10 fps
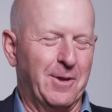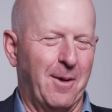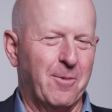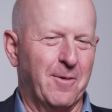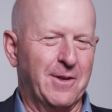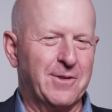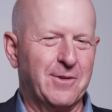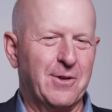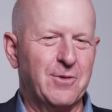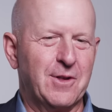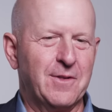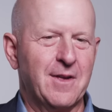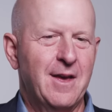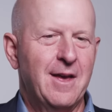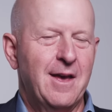with a number of
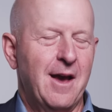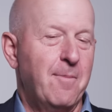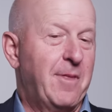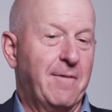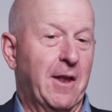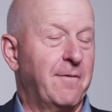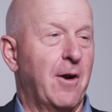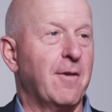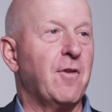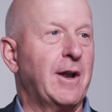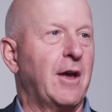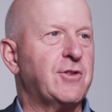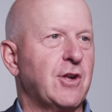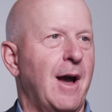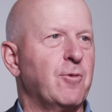institutions. They've done a very, very
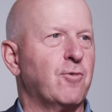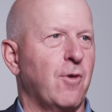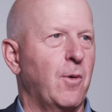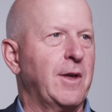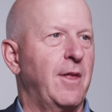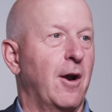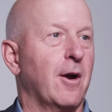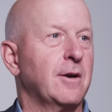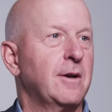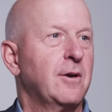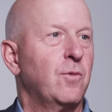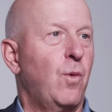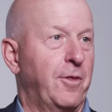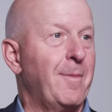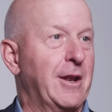nice job growing their
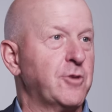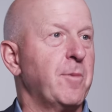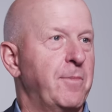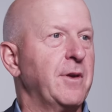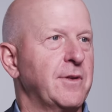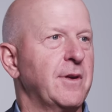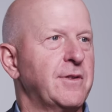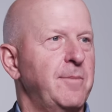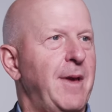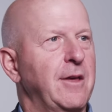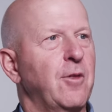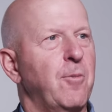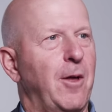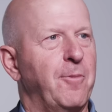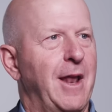wealth management business and making their
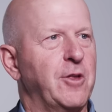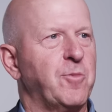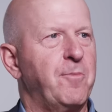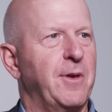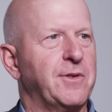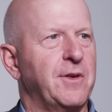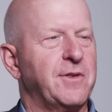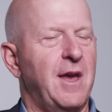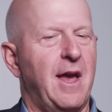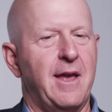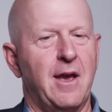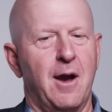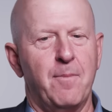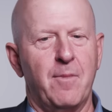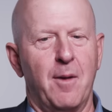wealth management business
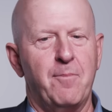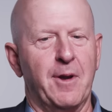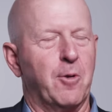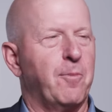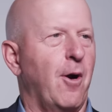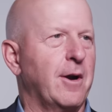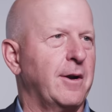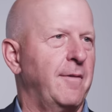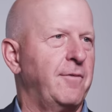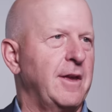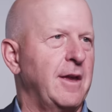a bigger part of